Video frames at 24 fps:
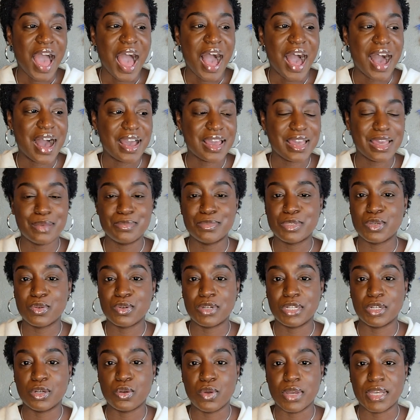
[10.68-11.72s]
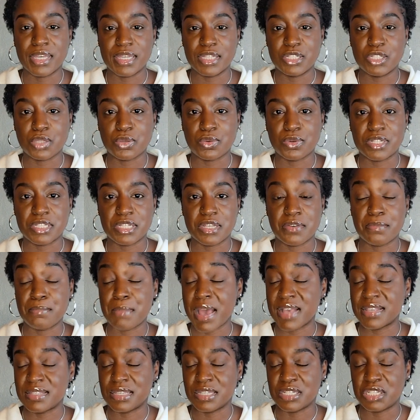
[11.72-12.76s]
I am doing a quick intuitive
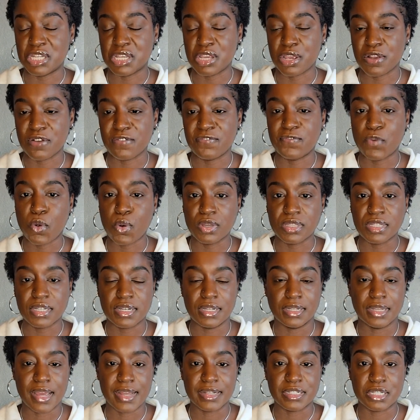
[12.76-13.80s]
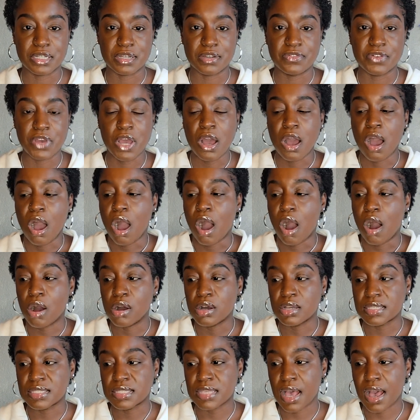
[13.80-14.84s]
message here for the collective,
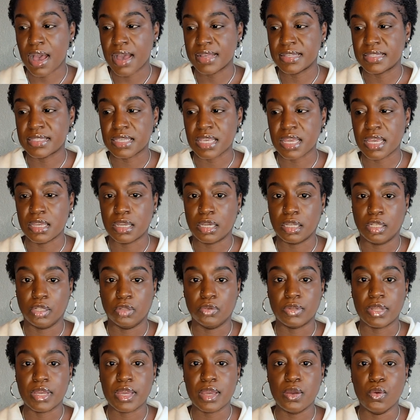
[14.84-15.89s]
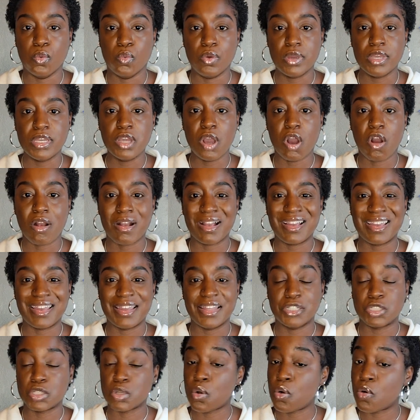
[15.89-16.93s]
all signs included. We are
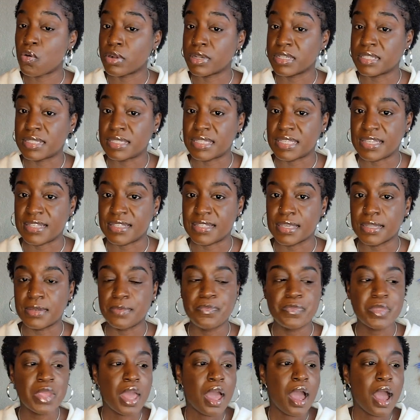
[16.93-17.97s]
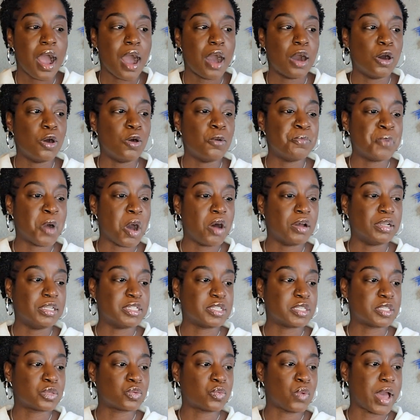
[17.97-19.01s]
in Taurus season. I hope all
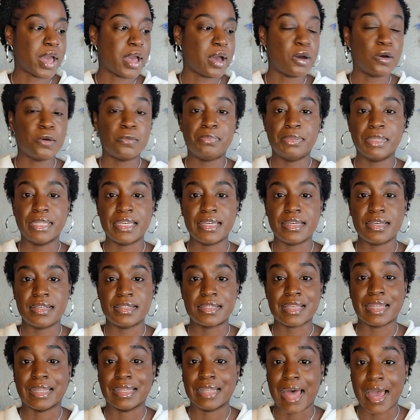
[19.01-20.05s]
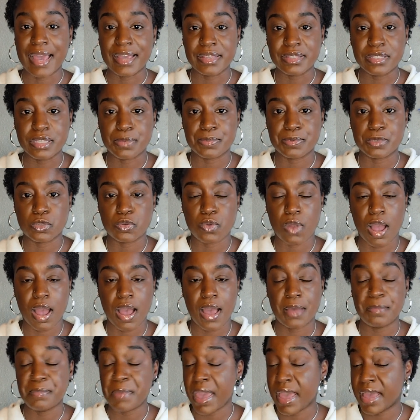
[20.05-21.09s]
is well. Please like,
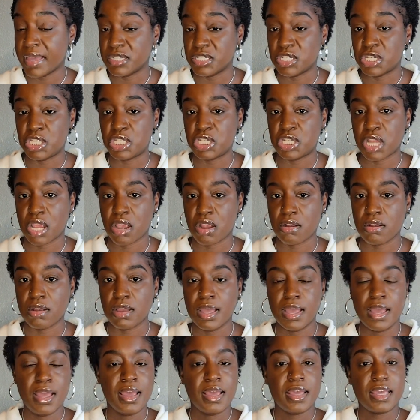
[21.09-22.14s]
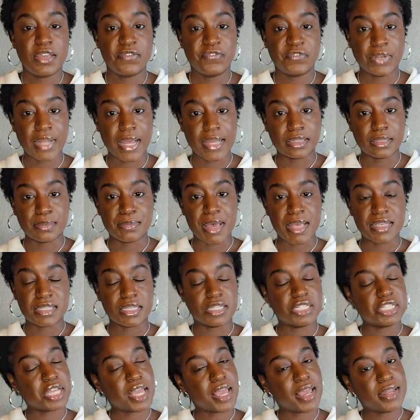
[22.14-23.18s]
subscribe, and share if you like the
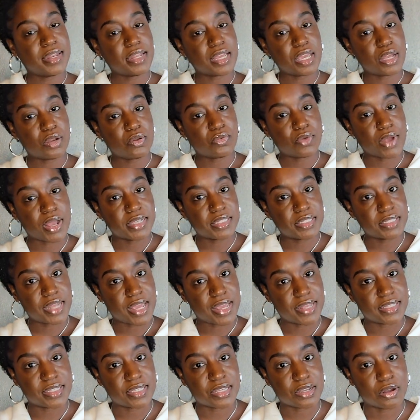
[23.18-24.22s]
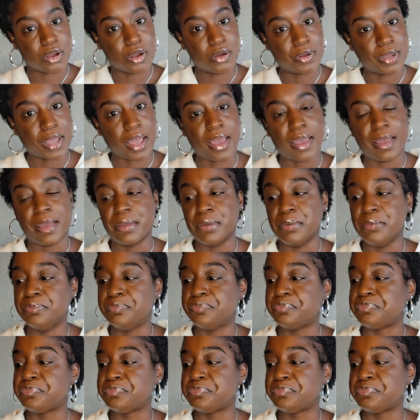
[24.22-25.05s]
message and it resonates here, okay?